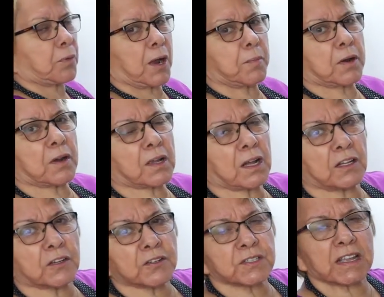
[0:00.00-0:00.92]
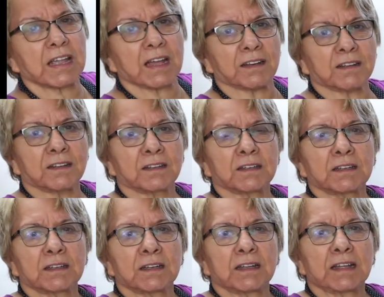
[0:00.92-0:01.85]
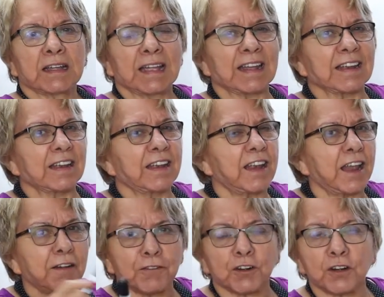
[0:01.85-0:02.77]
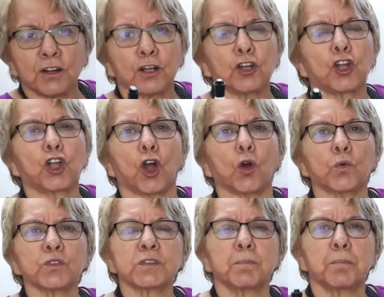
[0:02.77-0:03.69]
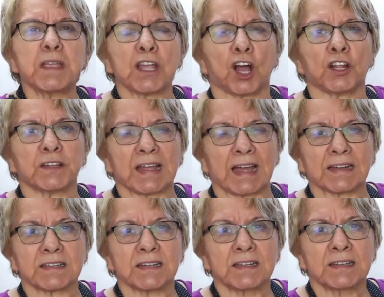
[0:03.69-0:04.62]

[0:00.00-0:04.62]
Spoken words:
primary colors again, it never goes beyond that.